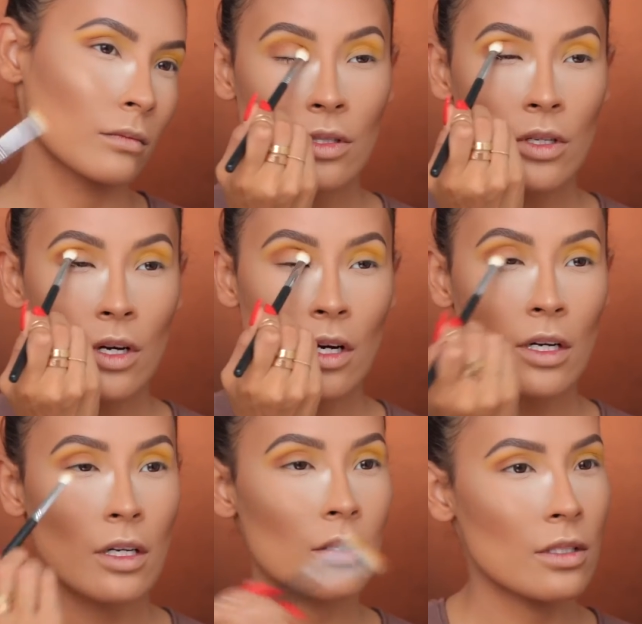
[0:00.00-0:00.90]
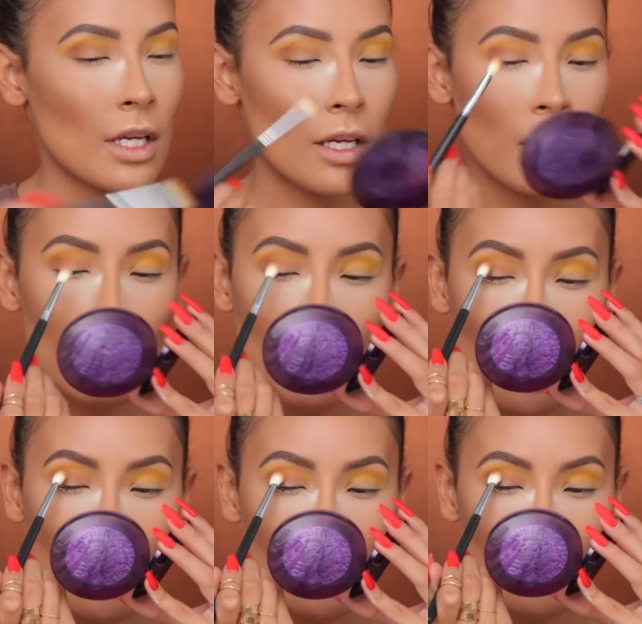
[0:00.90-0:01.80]
Start taking
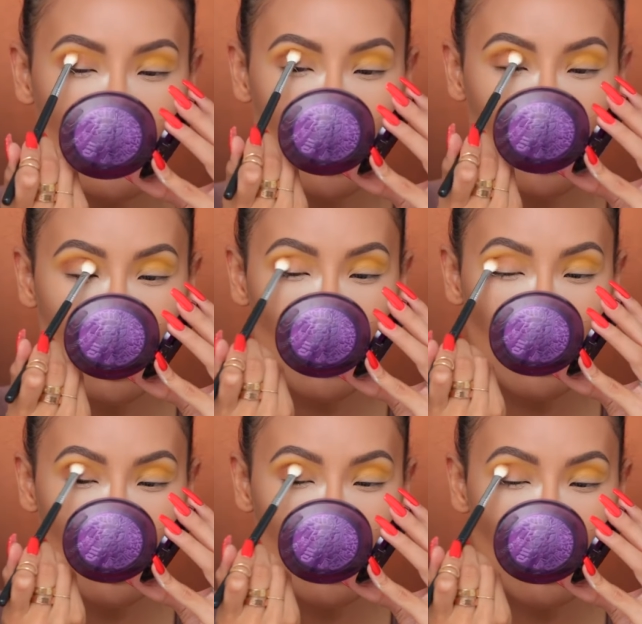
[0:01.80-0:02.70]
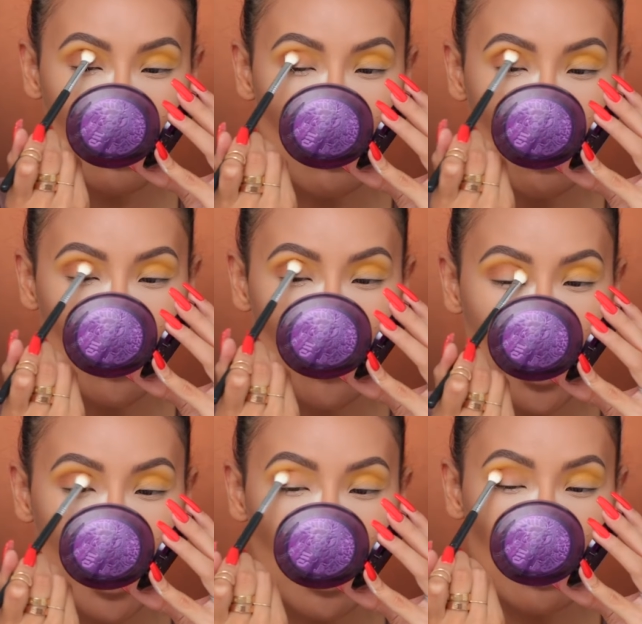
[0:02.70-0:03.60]
that in all the
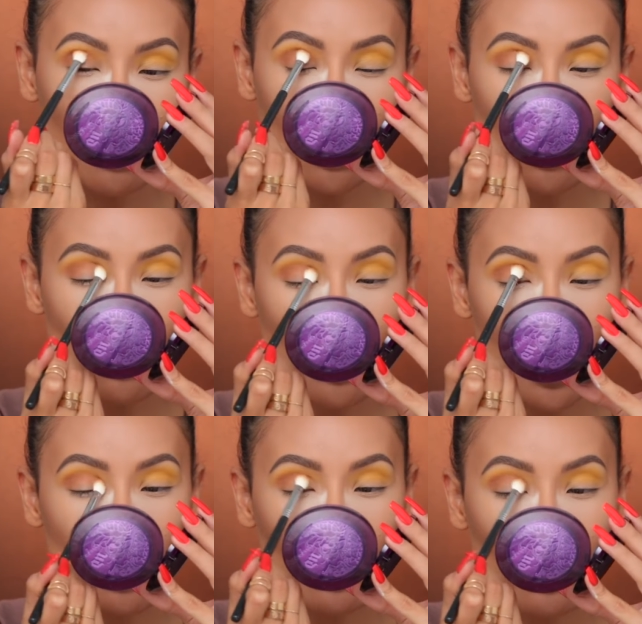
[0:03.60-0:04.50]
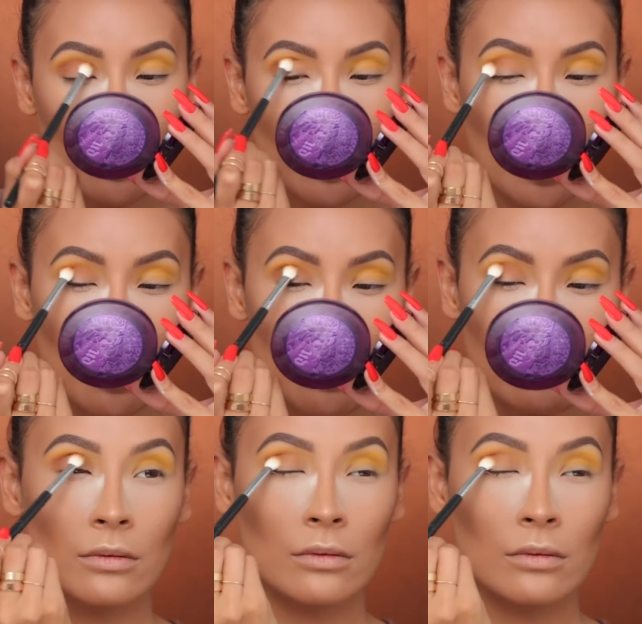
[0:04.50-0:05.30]
way to the inner corner here.